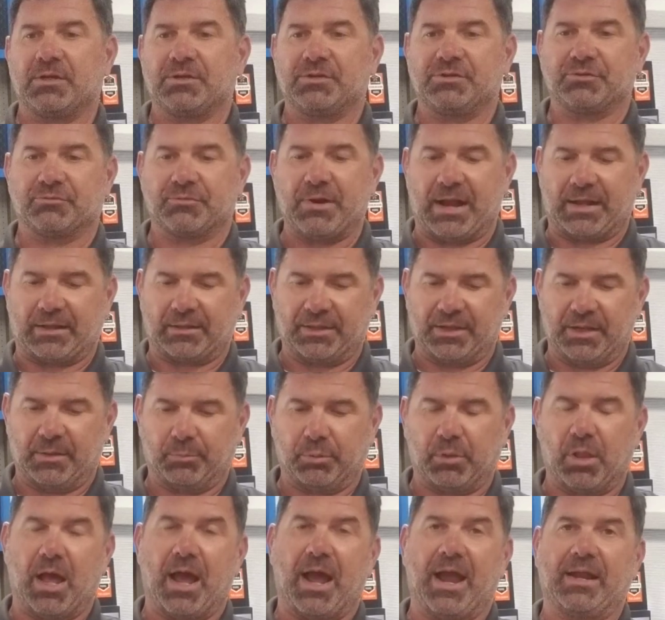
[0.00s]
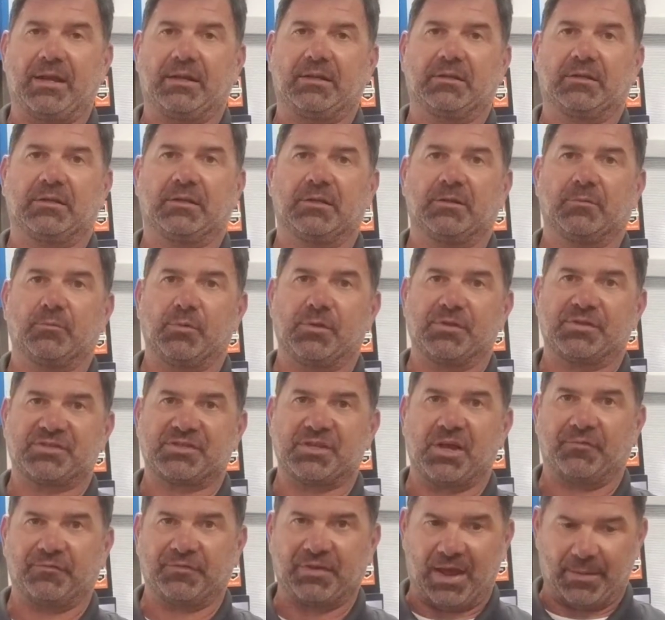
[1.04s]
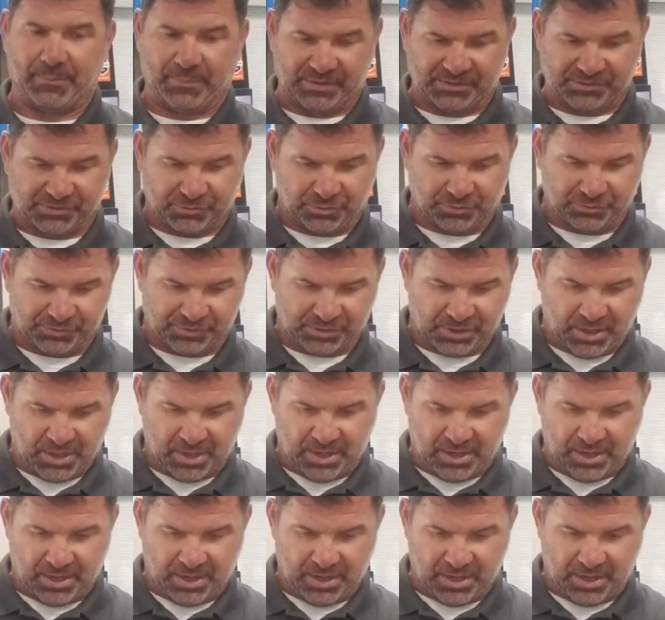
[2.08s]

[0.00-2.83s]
directly applied with self-tapping screws.